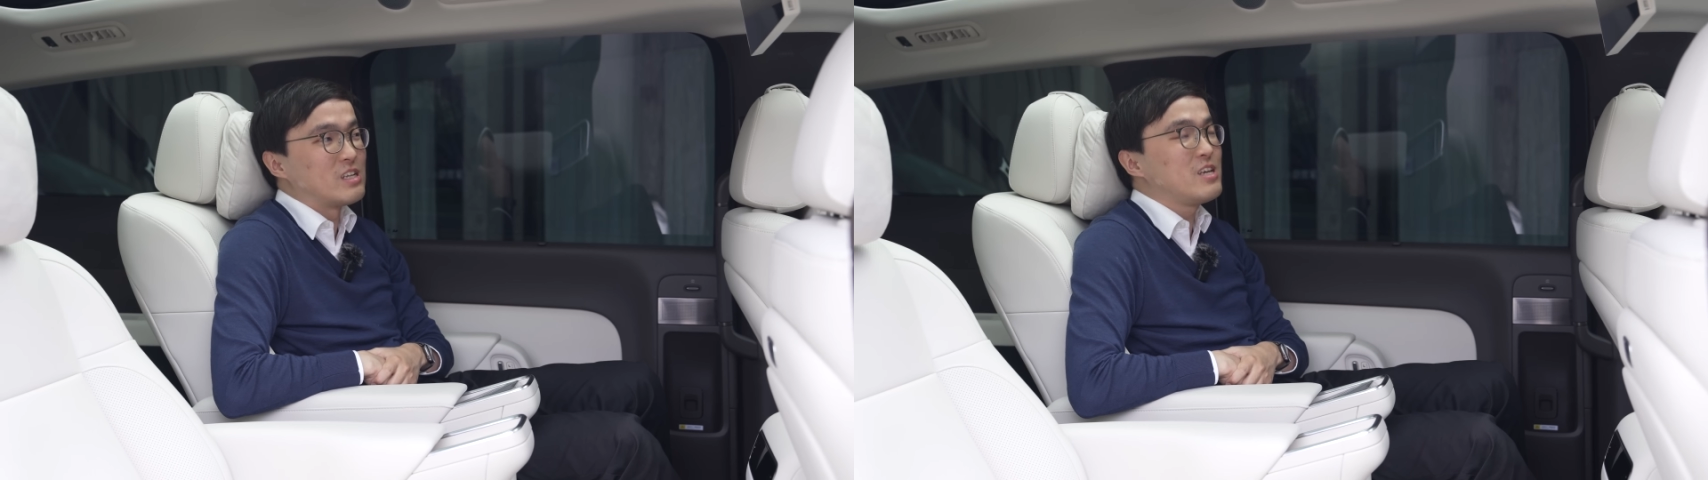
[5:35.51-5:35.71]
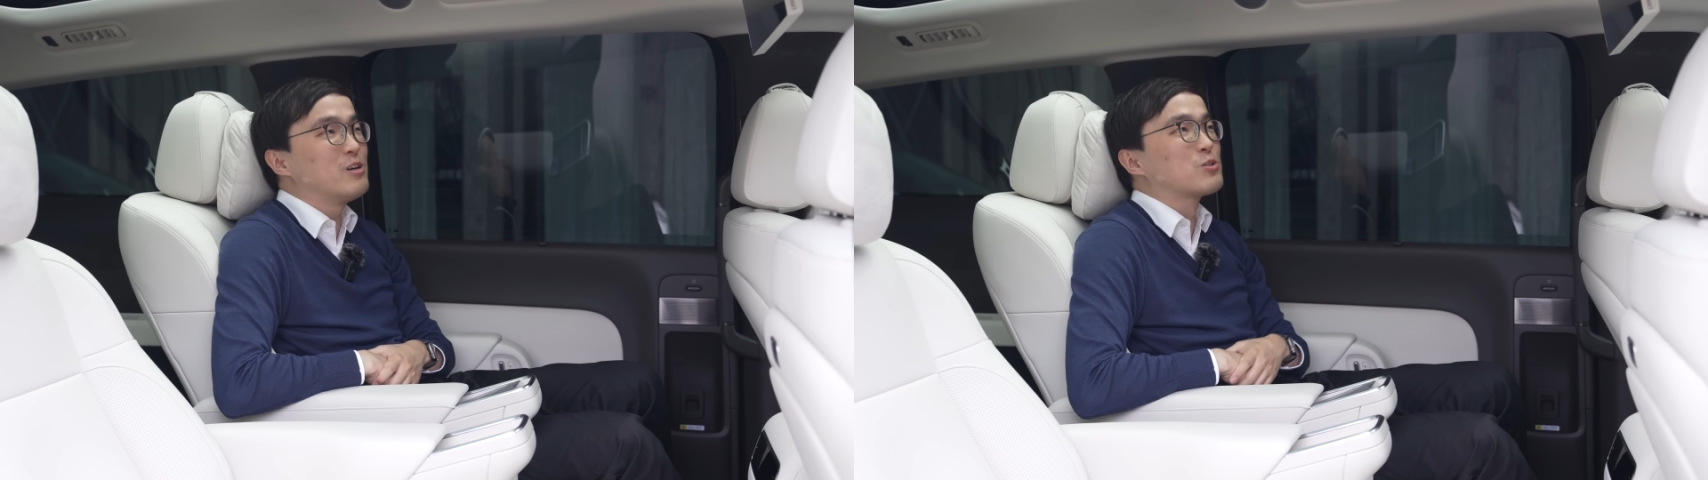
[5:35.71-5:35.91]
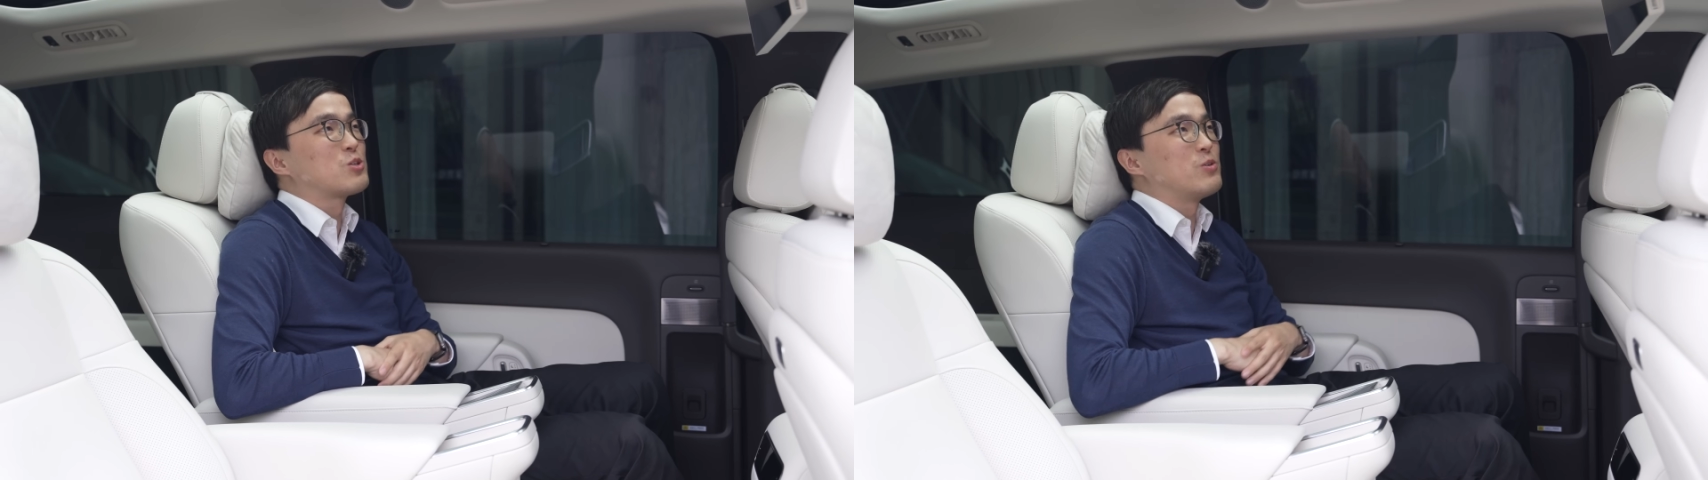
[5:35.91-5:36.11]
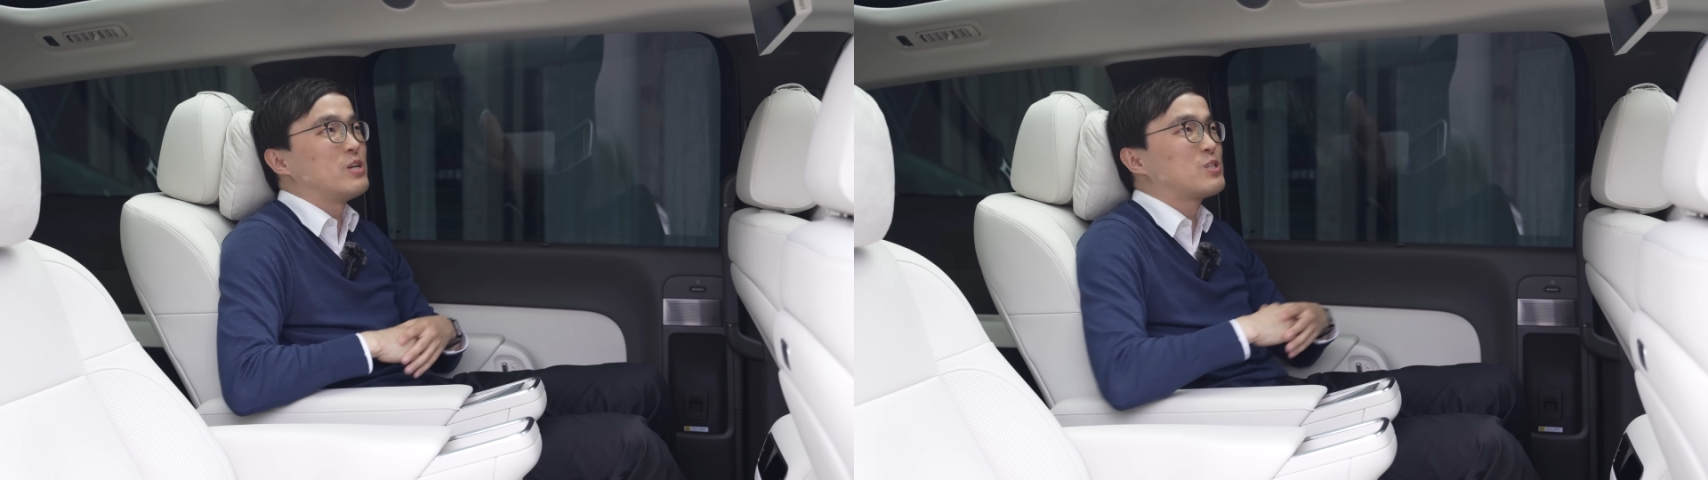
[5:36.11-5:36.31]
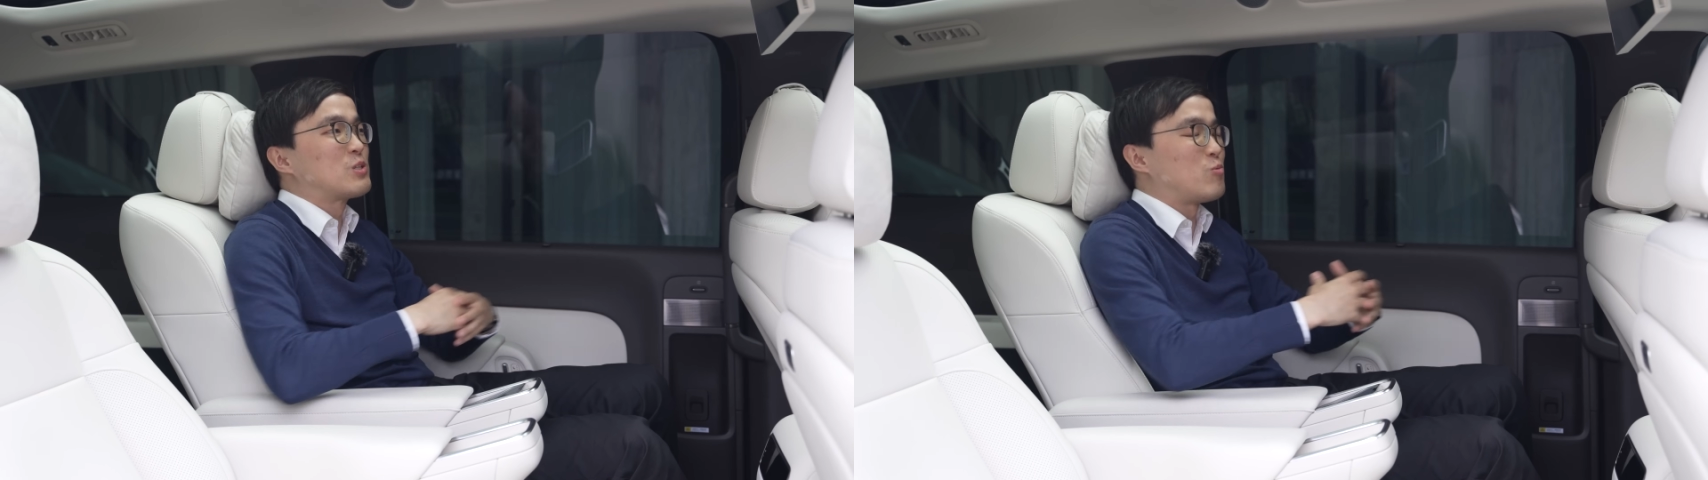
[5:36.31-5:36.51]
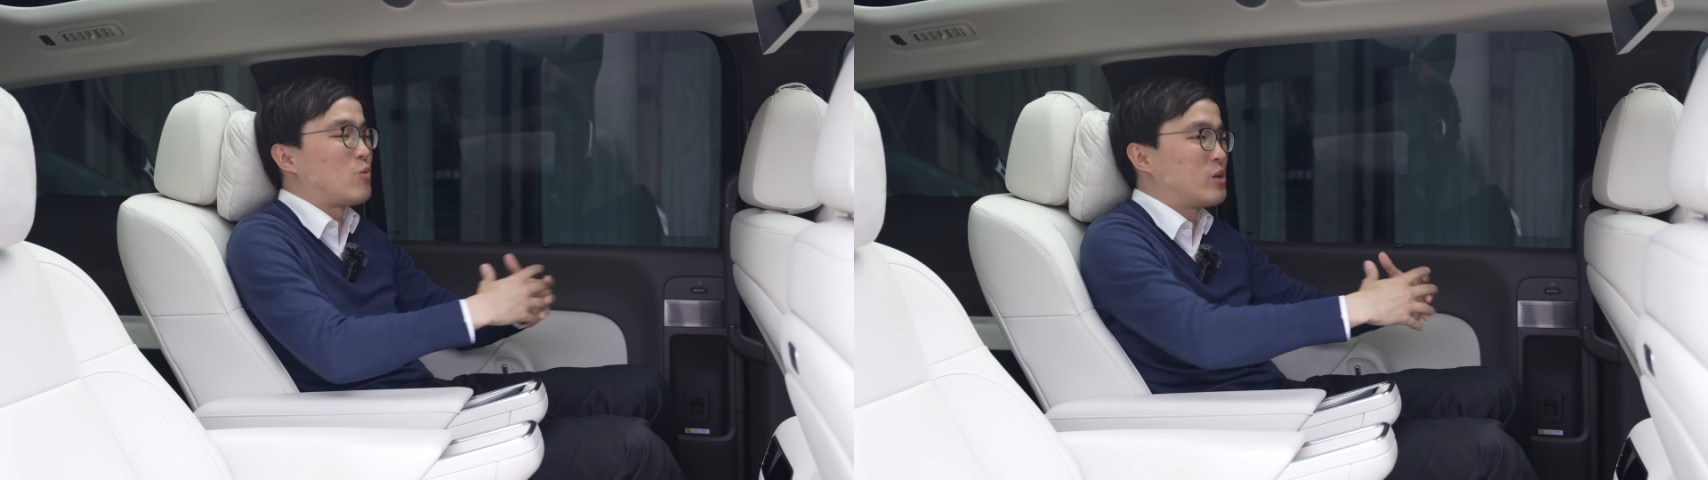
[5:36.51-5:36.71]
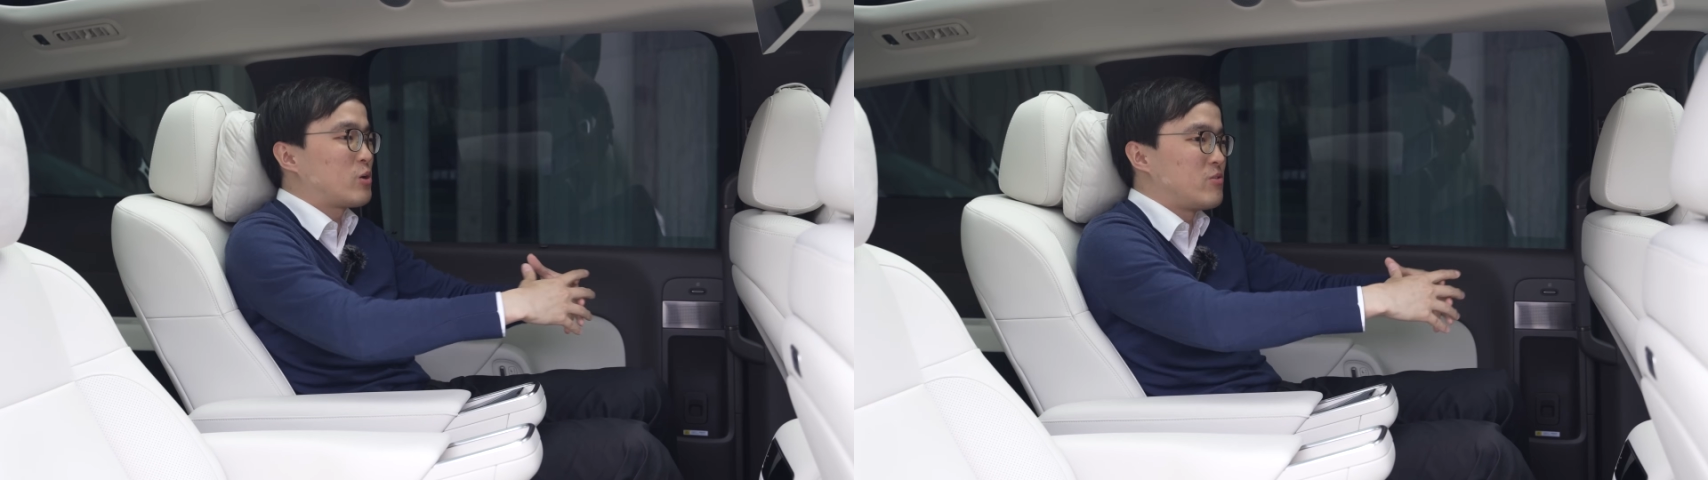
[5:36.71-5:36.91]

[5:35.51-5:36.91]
Li Auto is the one